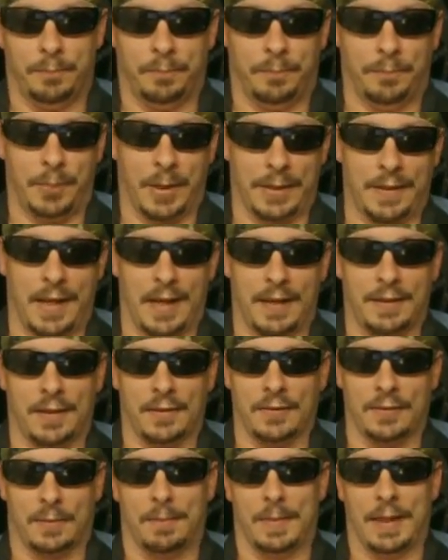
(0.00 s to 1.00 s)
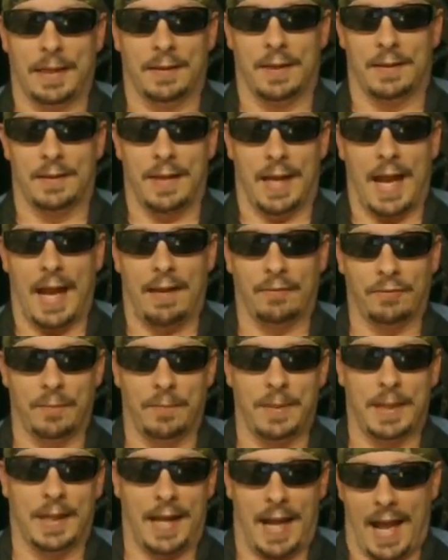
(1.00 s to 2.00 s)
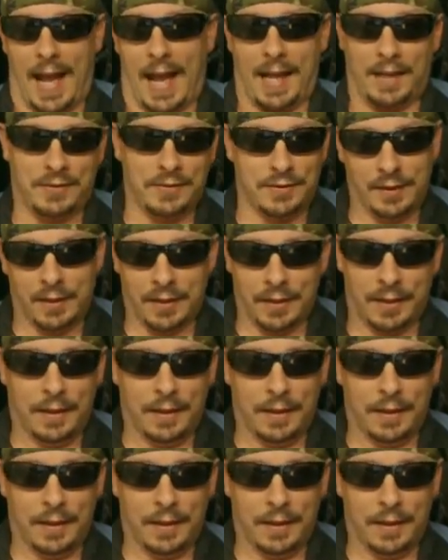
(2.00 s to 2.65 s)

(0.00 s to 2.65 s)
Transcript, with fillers: but that doesn't mean that they have to be an ass.